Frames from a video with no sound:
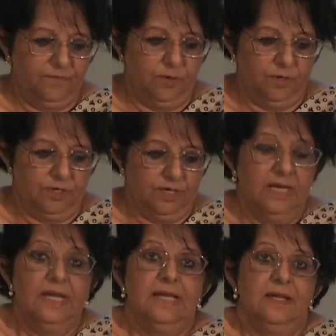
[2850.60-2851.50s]
for
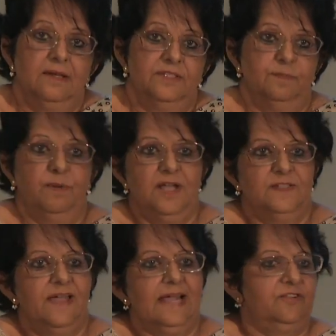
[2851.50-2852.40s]
this brass
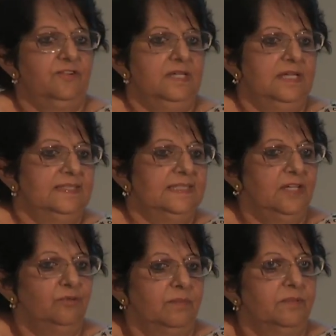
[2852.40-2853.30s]
factory and
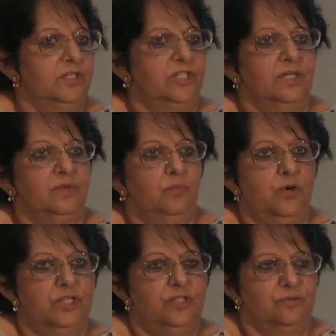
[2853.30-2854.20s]
say to the merchant
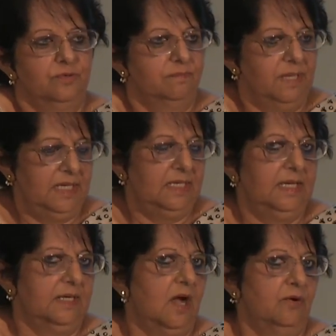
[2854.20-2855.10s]
what he should make
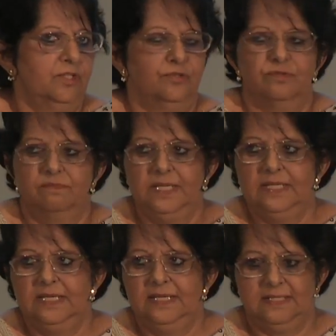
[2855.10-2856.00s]
and how he should
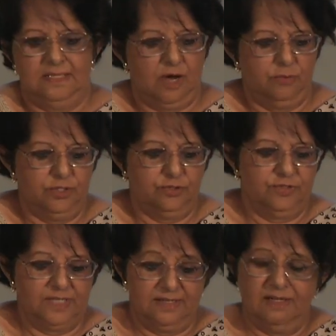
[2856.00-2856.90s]
make it and how he
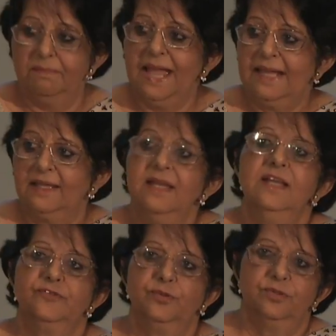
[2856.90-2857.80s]
should send it back.
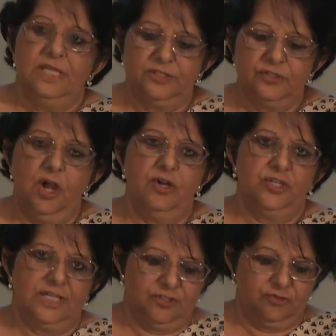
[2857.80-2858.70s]
So it's not
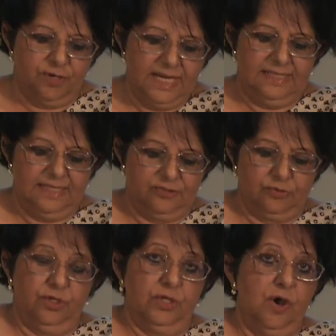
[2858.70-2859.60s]
just trade that's
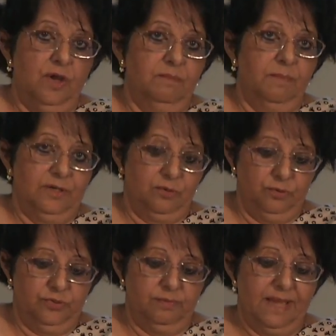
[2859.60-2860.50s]
going on, but
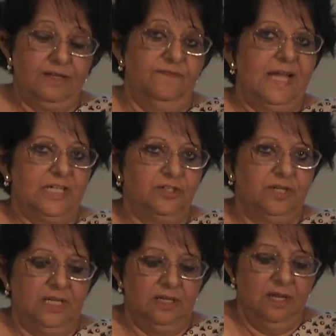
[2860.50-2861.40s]
also
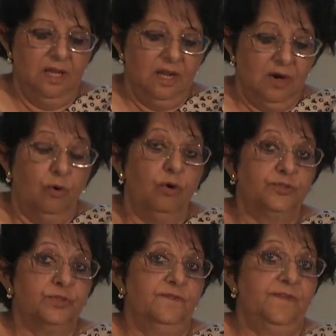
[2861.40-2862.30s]
manufacturing.
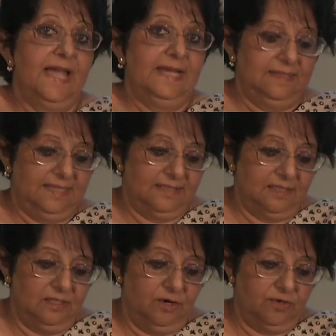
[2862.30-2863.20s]
Also the fact that
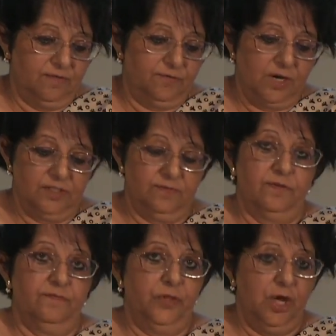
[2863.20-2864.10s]
a lot of
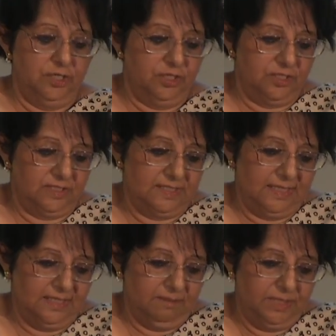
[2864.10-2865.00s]
transfer of knowledge is
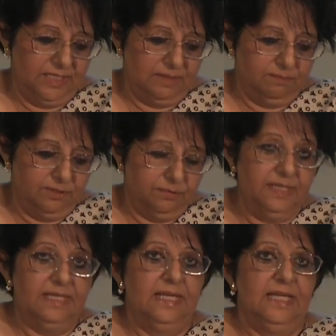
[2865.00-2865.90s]
taking place
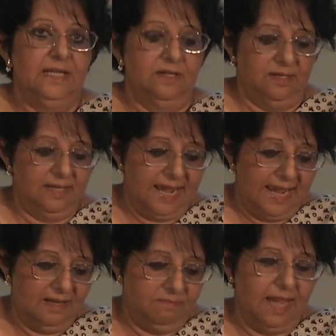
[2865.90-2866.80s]
between Aden
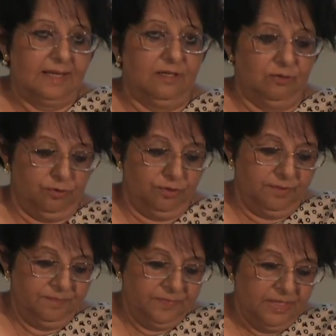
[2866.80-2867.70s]
and
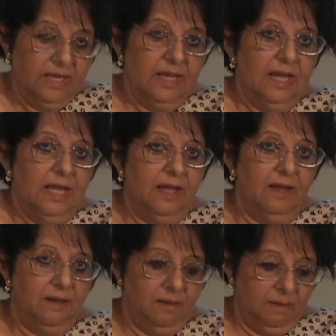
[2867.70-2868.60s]
Mangalore.
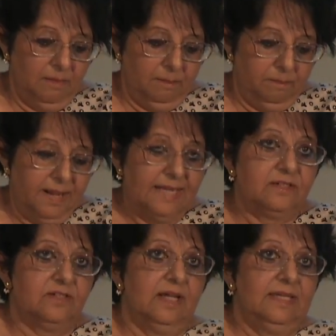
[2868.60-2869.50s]
Uh,
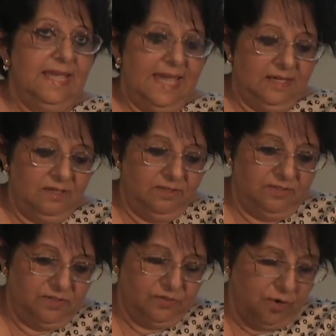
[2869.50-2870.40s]
but again,
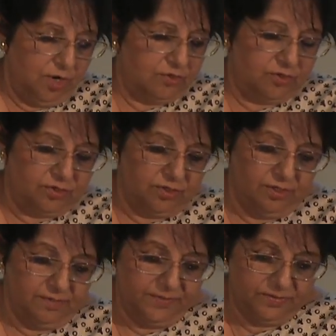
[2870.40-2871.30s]
this is not,
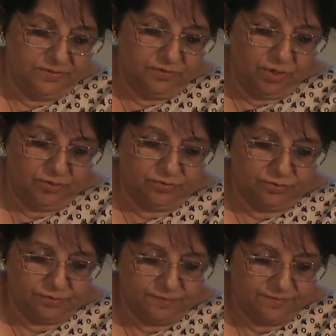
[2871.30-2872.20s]
um, this is not
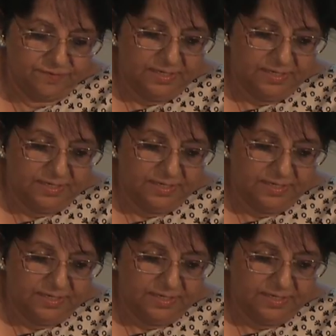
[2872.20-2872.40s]
sort of,